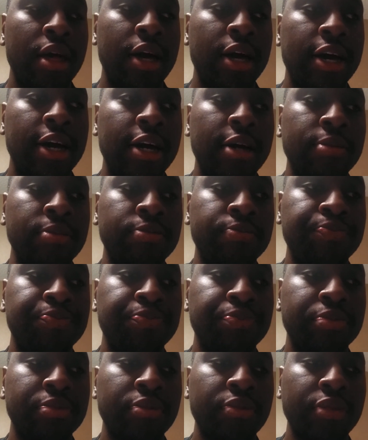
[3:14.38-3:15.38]

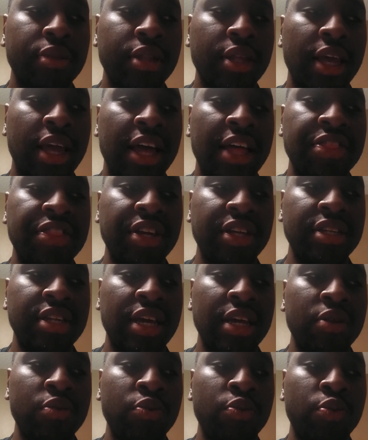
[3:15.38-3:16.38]
I think
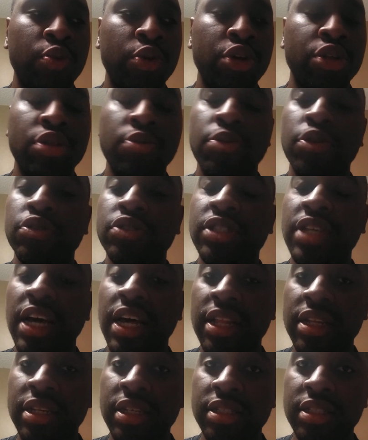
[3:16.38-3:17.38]
that we're the most
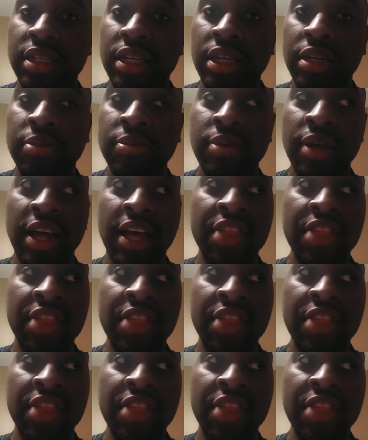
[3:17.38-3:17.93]
talented team.